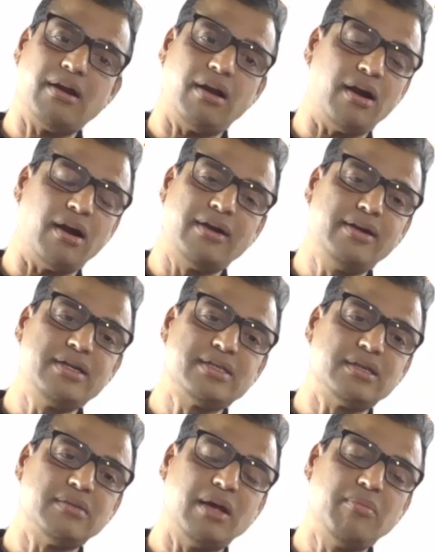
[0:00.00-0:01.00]
are hundreds
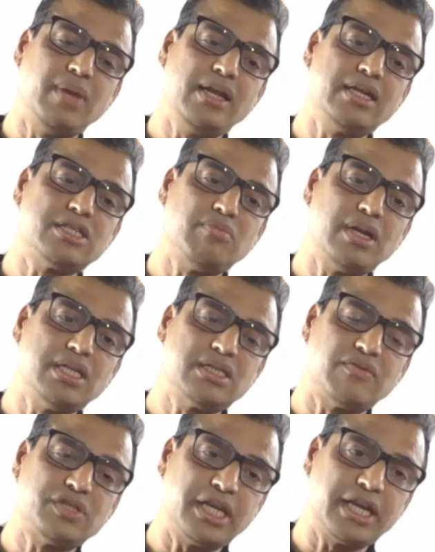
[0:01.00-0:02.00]
and millions
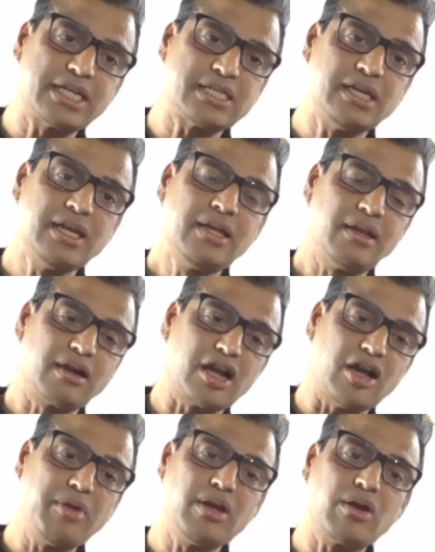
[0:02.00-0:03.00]
of tickets that are
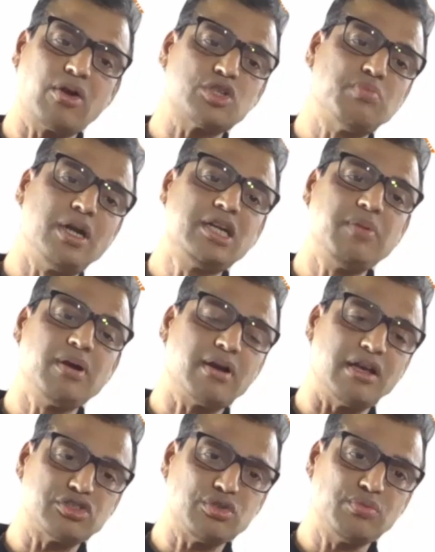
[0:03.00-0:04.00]
coming across multiple
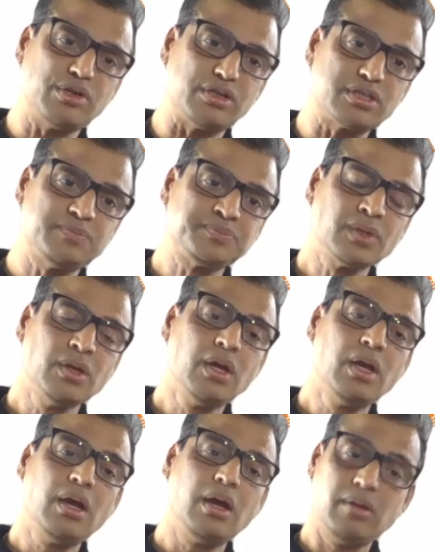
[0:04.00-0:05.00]
customers.
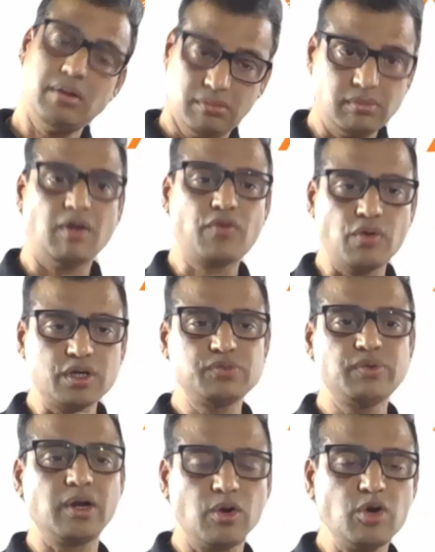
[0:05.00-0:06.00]
Of course,
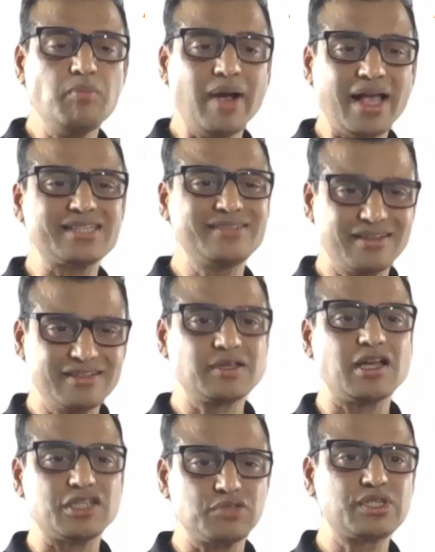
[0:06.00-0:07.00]
we are going to mask the
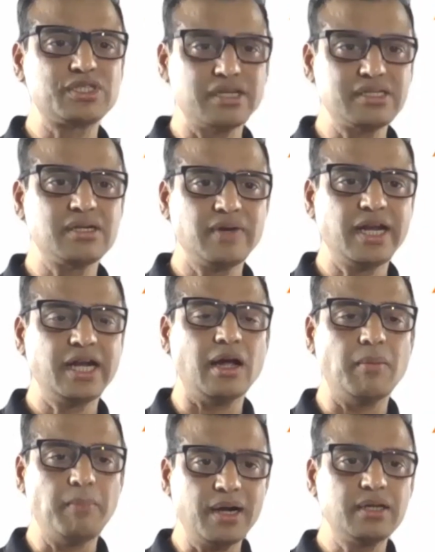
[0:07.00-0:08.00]
customer sensitive
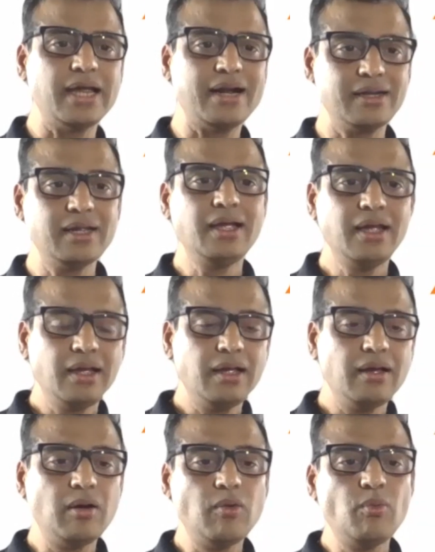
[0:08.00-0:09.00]
data, but that
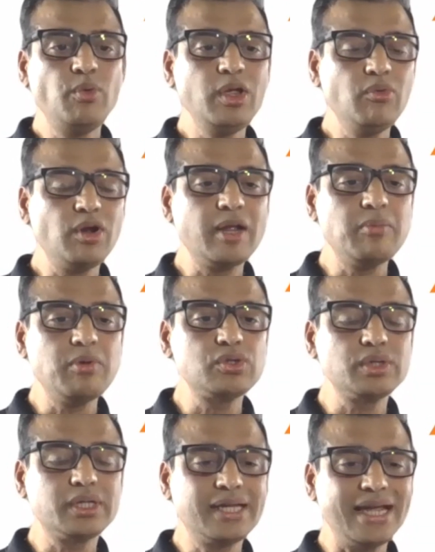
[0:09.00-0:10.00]
we were able
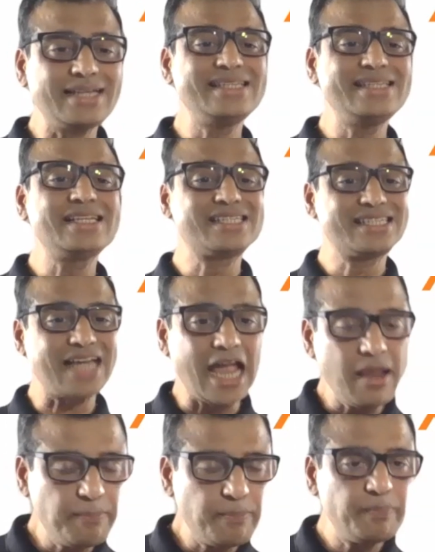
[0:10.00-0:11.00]
to get the
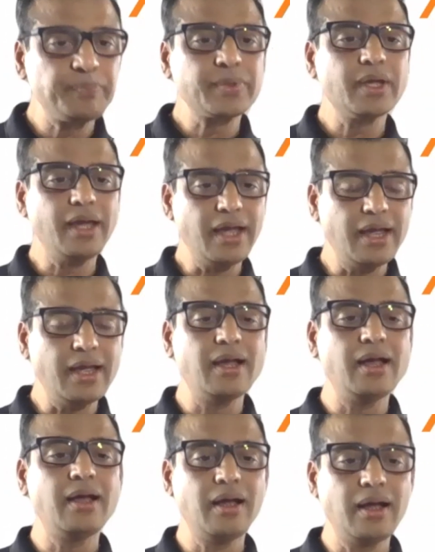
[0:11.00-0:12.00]
type
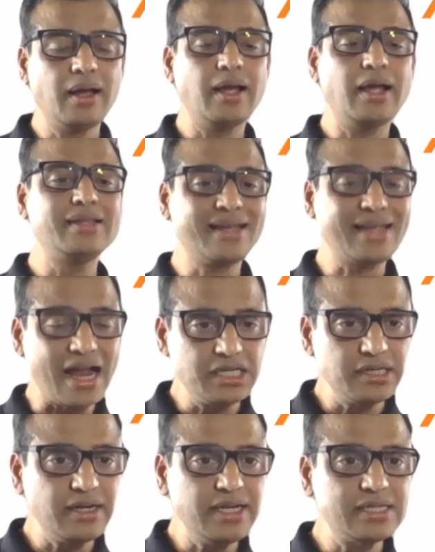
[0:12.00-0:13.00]
and the
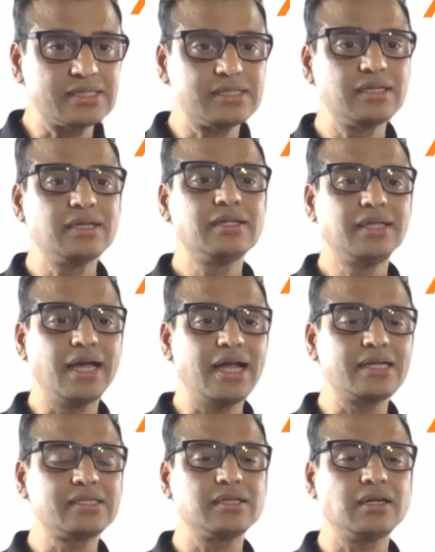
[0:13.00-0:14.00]
categories that